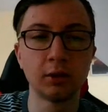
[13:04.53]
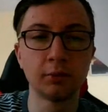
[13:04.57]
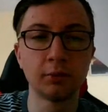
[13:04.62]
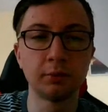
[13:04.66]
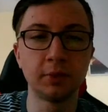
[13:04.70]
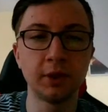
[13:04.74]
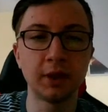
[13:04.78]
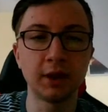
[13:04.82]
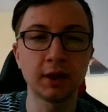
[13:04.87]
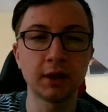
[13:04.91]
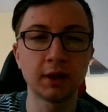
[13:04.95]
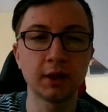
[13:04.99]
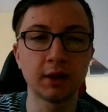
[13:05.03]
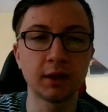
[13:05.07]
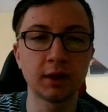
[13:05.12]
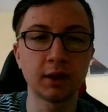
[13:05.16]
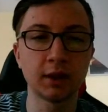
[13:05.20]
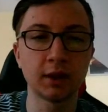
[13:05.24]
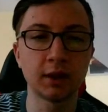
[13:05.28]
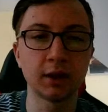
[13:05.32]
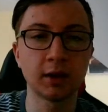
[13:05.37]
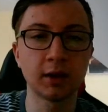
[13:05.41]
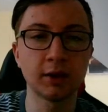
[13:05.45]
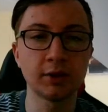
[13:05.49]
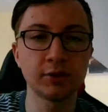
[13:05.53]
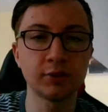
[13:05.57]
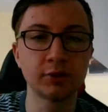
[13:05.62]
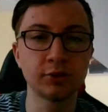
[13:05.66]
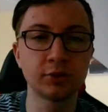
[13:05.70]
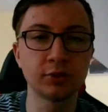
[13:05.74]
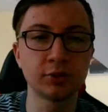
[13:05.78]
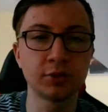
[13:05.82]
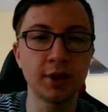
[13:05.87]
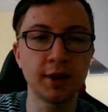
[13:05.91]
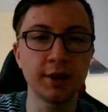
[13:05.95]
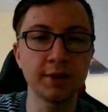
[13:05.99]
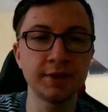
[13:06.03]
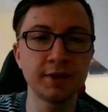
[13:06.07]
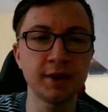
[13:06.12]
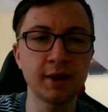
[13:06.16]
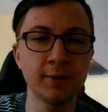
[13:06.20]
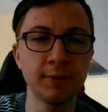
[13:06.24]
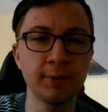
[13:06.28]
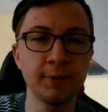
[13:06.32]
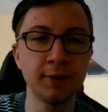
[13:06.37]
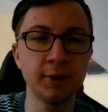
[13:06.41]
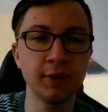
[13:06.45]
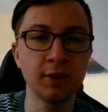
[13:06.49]
Black has to try
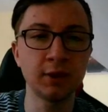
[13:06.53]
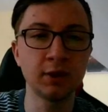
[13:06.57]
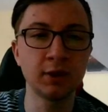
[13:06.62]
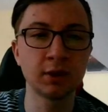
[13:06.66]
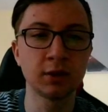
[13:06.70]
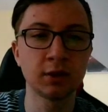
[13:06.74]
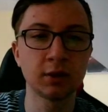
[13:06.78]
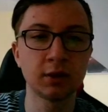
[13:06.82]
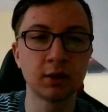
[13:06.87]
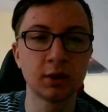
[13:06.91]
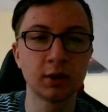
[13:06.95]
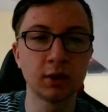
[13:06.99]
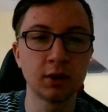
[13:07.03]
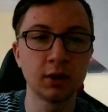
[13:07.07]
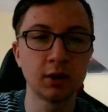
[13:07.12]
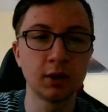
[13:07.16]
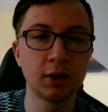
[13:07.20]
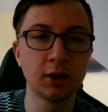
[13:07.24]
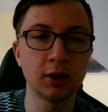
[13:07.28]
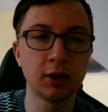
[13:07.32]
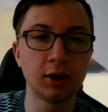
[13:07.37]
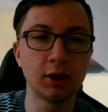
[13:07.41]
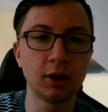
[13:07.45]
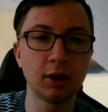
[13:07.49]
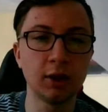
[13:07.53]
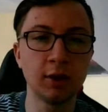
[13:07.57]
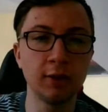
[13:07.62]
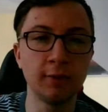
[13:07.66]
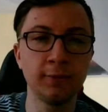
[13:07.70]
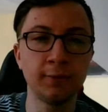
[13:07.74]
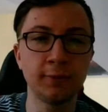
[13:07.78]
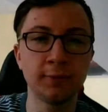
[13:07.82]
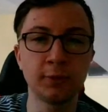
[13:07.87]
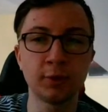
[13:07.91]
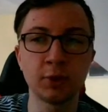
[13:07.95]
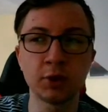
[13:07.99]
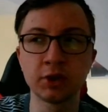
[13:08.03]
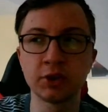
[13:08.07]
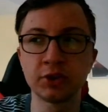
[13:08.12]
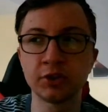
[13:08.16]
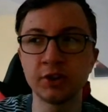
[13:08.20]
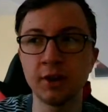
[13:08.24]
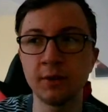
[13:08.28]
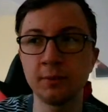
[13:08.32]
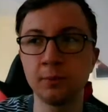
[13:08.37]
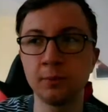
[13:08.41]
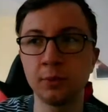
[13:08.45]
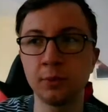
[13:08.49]
something. If, for
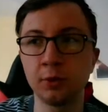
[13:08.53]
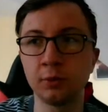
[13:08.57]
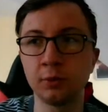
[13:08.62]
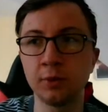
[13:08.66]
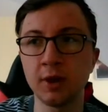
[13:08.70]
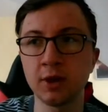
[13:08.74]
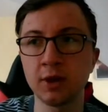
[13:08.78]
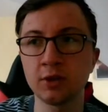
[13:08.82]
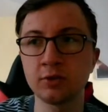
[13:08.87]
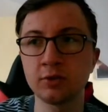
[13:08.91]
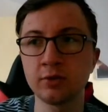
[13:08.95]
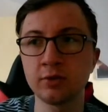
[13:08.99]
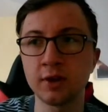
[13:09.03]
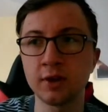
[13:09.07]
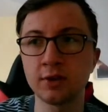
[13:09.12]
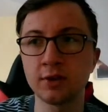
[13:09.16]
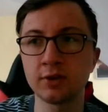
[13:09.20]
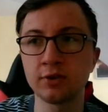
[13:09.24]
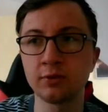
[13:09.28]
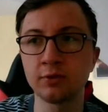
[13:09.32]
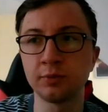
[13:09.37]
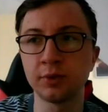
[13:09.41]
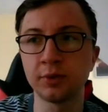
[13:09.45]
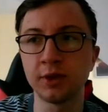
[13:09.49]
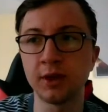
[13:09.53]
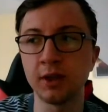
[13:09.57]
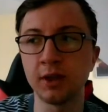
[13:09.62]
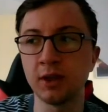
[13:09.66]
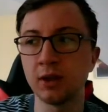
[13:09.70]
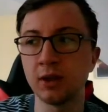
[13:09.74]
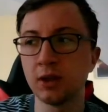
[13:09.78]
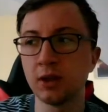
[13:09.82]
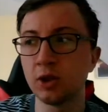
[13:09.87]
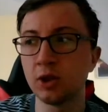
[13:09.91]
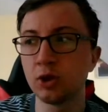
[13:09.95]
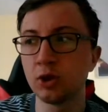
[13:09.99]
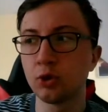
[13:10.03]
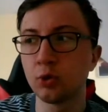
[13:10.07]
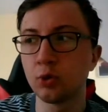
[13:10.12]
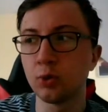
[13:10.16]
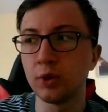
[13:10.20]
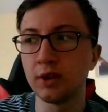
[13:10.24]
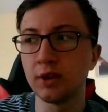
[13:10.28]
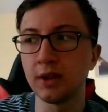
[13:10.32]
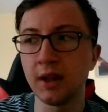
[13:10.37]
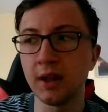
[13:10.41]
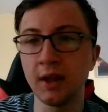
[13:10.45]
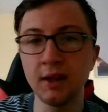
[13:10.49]
example, black tries to play
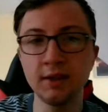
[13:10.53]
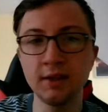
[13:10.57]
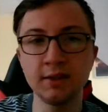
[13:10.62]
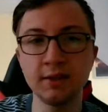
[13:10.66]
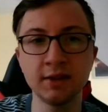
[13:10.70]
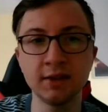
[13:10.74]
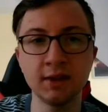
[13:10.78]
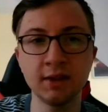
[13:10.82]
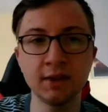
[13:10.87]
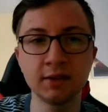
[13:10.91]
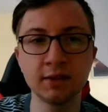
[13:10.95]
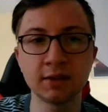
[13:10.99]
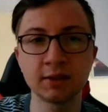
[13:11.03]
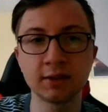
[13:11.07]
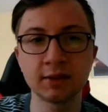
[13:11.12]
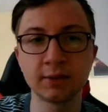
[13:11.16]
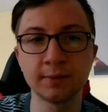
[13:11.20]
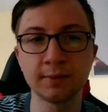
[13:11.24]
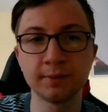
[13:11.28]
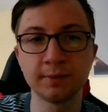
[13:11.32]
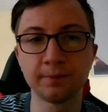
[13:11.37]
queen a6,